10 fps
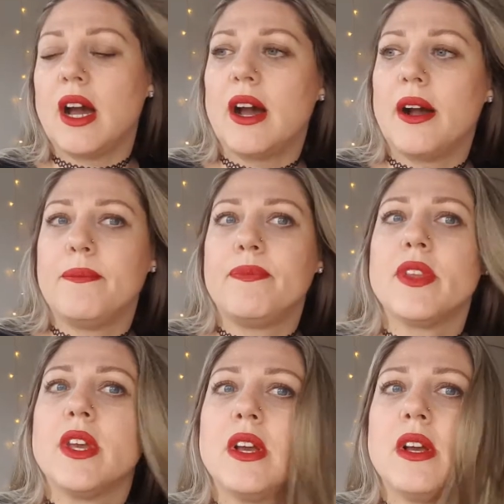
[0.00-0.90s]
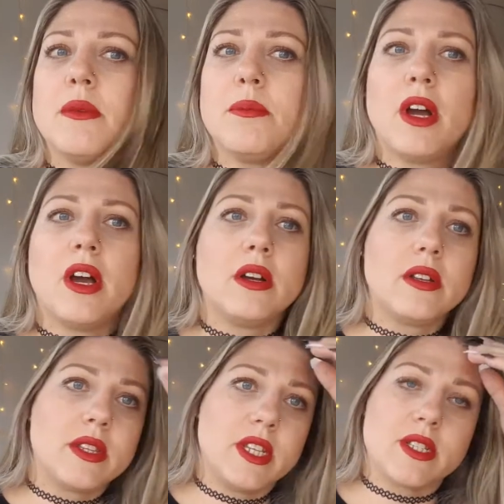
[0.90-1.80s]
but
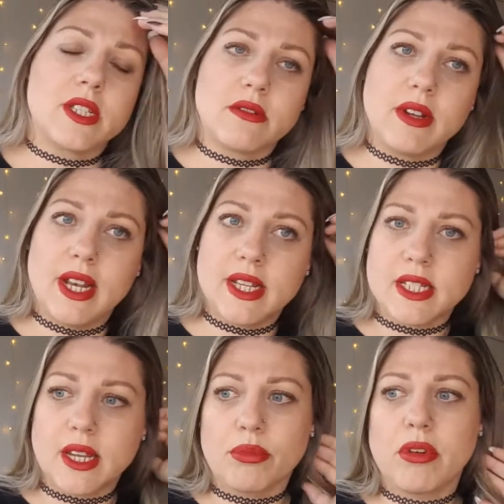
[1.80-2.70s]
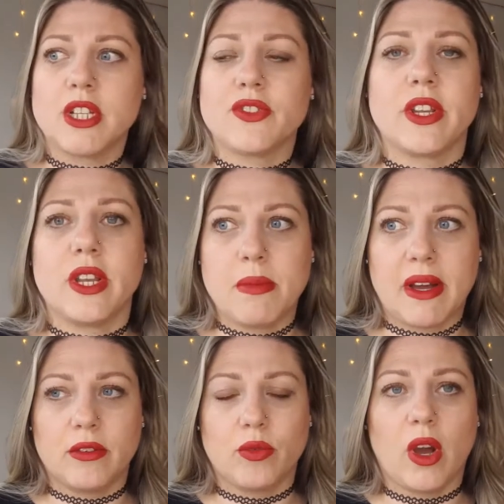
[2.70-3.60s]
this is a realistic price for the
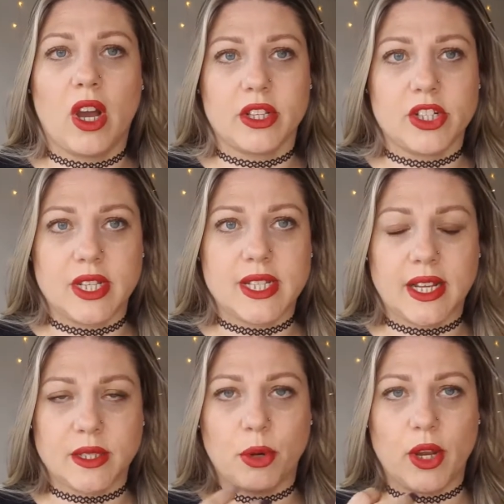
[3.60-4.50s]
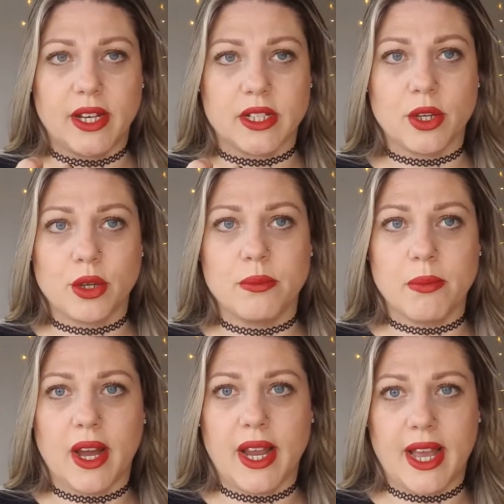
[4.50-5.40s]
amount of work that she's had to put into
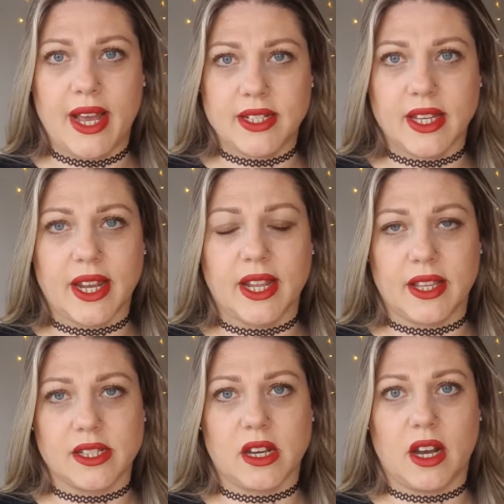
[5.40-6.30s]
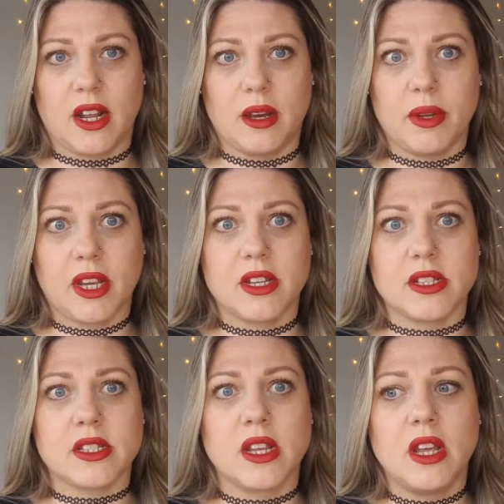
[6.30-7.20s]
my hair to get it this colour,
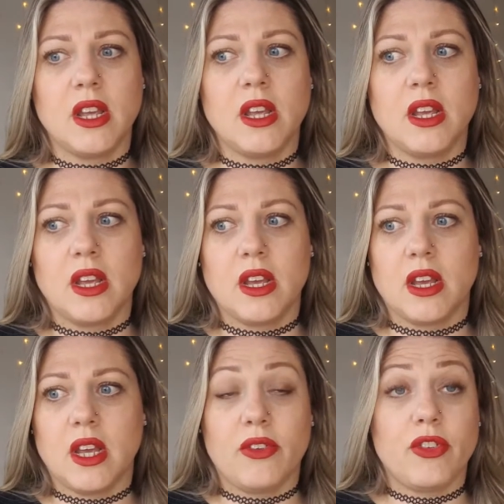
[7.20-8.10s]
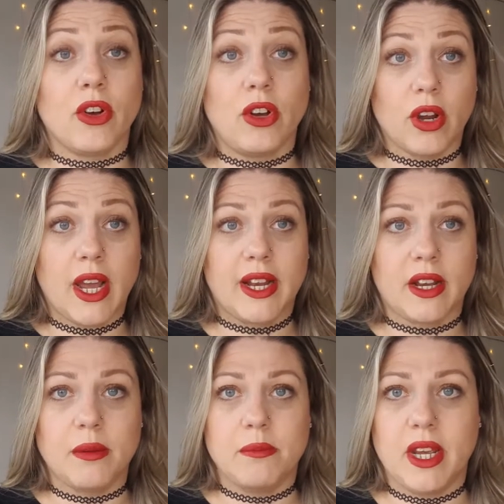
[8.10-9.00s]
because if you're long haired
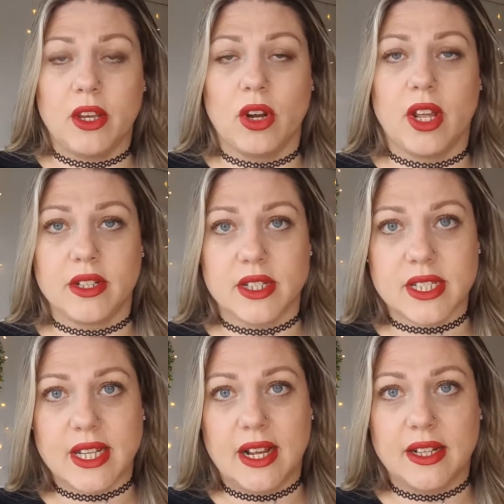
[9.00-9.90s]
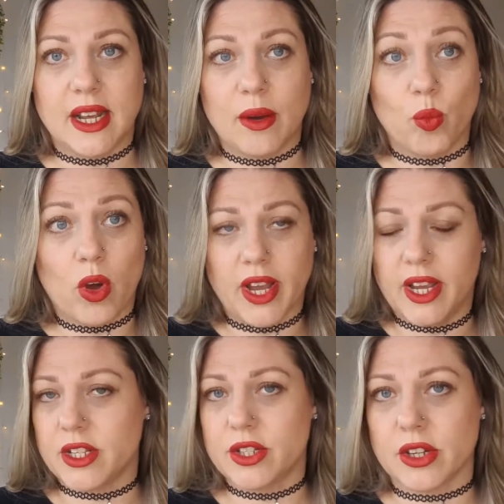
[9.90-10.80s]
like me, you'll understand why
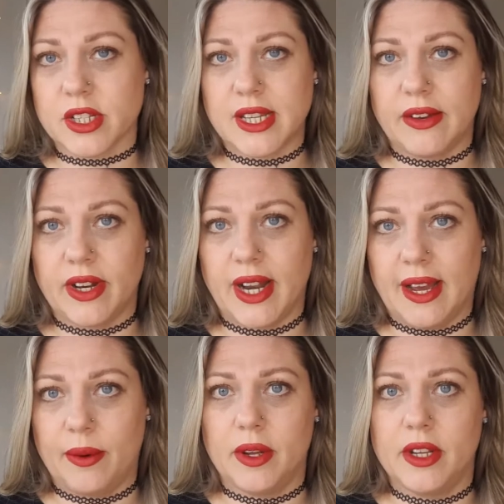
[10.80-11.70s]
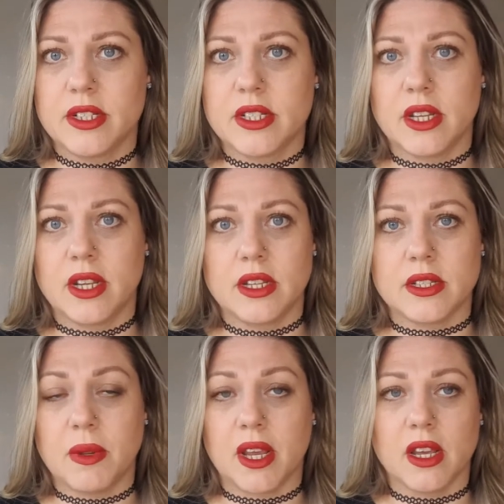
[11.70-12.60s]
it took 7 hours,
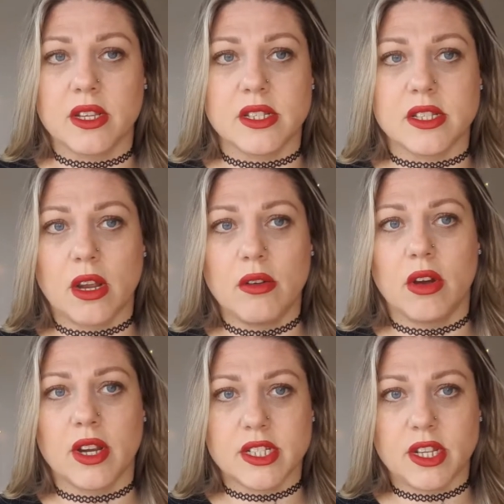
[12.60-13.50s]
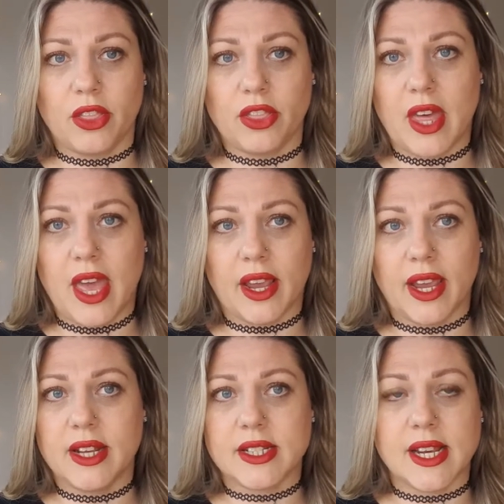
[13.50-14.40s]
is because it's so long, it's so thick,
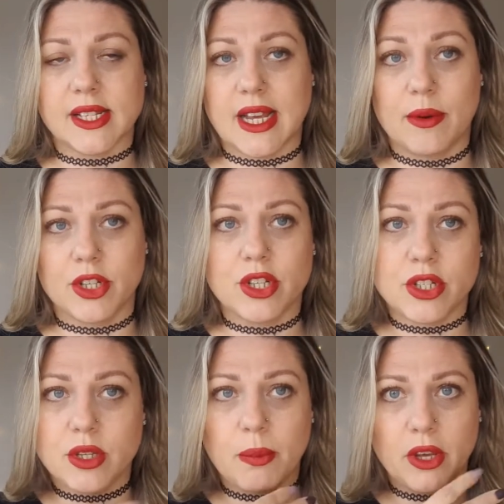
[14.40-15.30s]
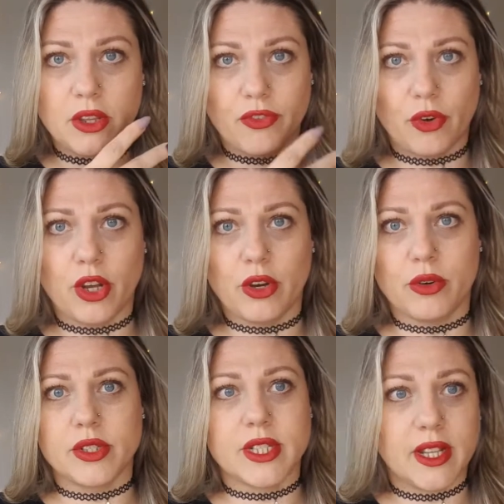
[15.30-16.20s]
it takes hours just to put the
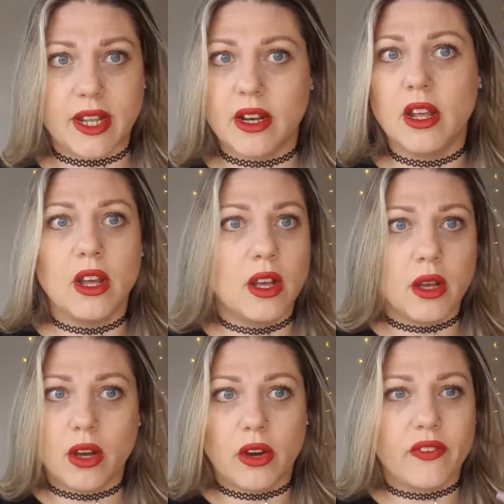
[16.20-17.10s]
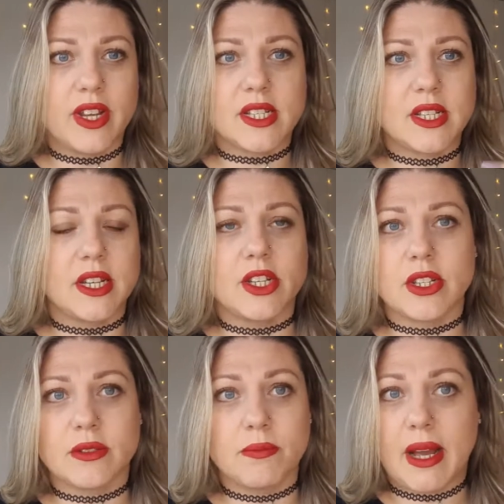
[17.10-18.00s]
foils and then obviously
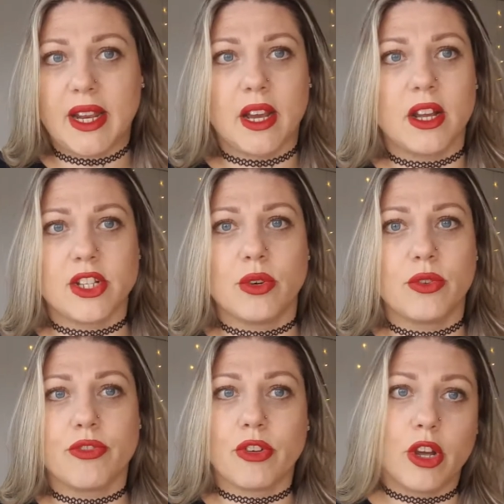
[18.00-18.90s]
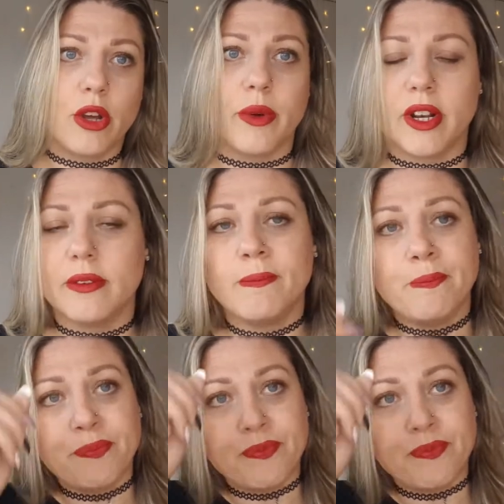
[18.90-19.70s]
balayage it all through, and